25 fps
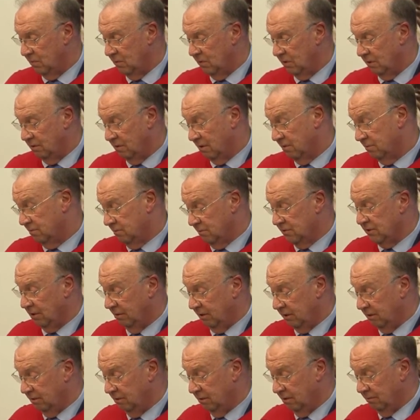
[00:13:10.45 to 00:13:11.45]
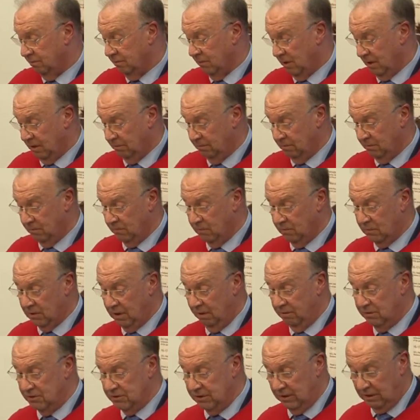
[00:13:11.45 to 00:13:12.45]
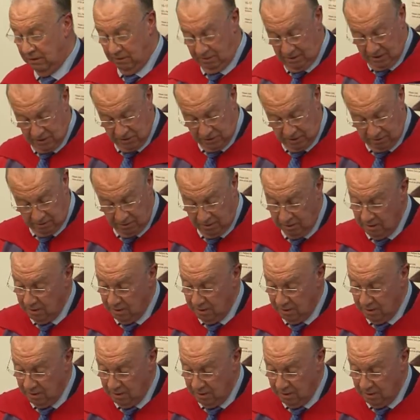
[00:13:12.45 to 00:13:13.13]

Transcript: Euro currency issue,